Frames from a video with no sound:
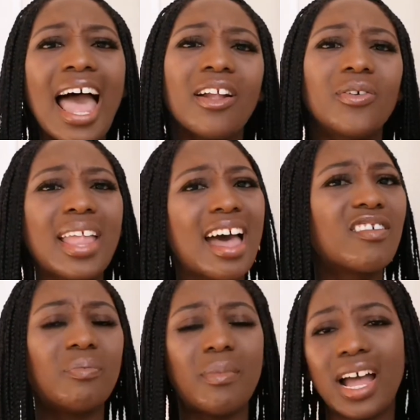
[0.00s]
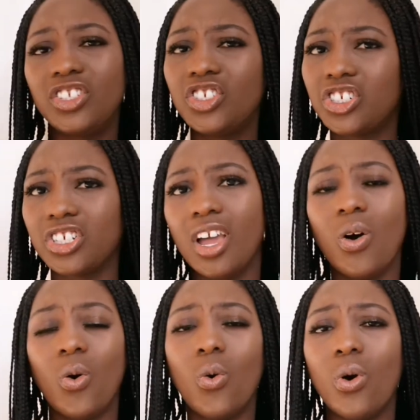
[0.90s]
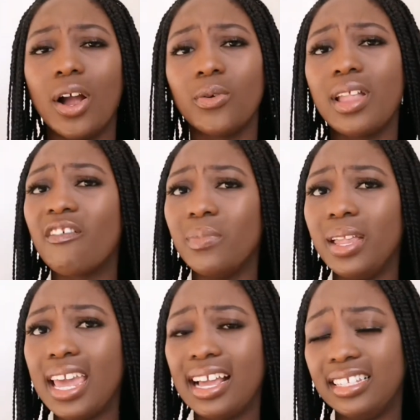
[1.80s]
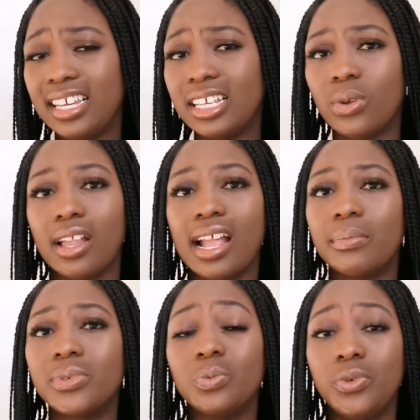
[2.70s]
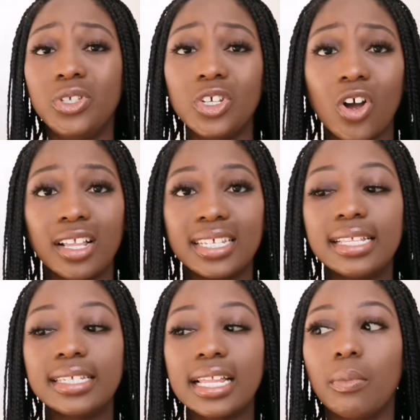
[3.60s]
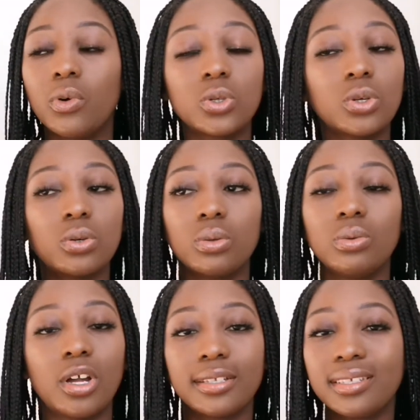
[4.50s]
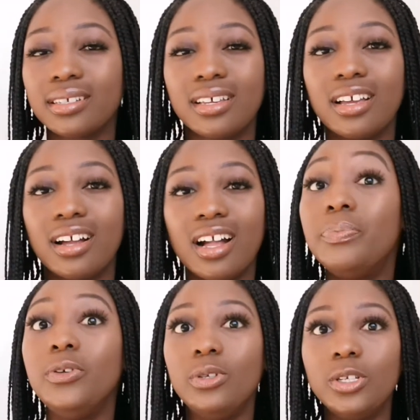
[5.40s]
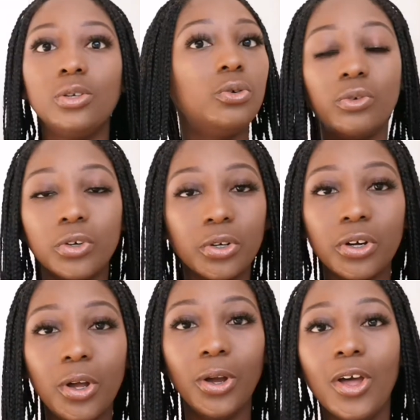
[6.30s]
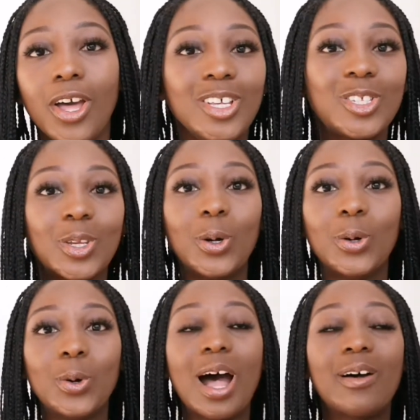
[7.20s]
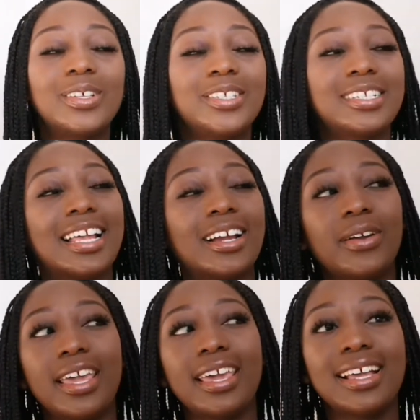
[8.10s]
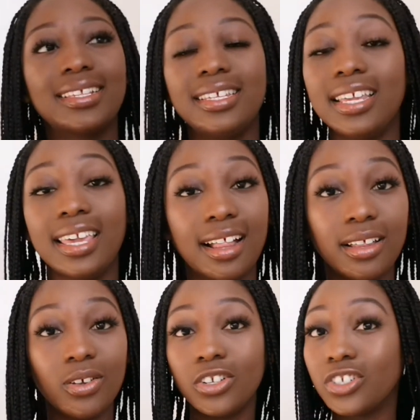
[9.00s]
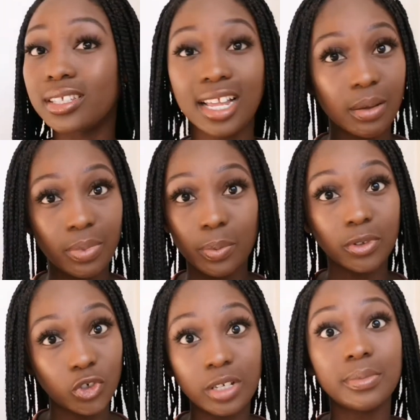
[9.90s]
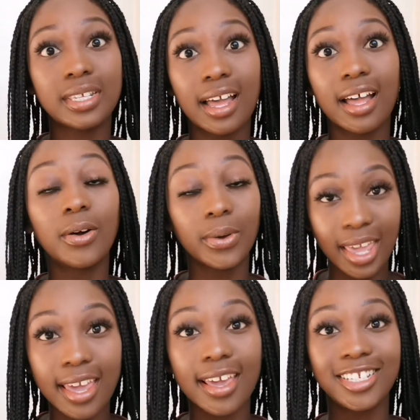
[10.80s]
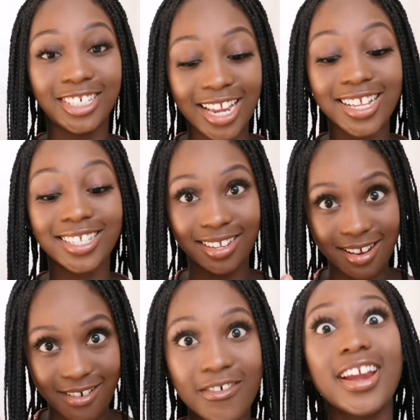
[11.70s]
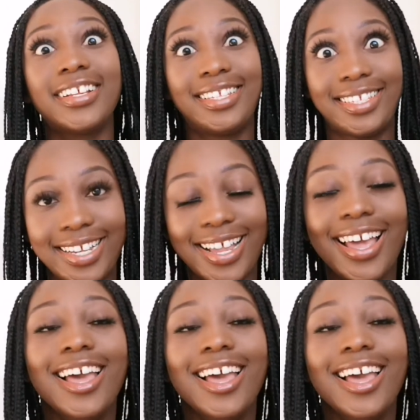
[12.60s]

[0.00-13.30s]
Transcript: I don't have much, or I don't have many ideas when it comes to beauty content, and I'm also not a beauty guru. So I was just like, okay, as in a girl, you're just selling people dreams here. Okay, just rest.